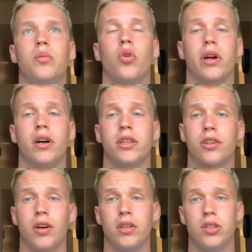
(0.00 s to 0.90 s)
work on their
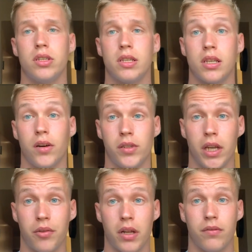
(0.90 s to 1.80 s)
crunches and stuff to
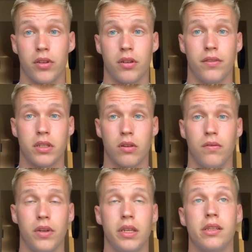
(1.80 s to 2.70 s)
get ready for their physical
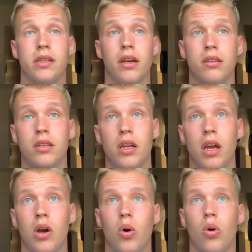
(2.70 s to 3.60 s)
fitness test,
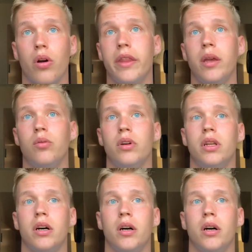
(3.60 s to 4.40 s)
or they would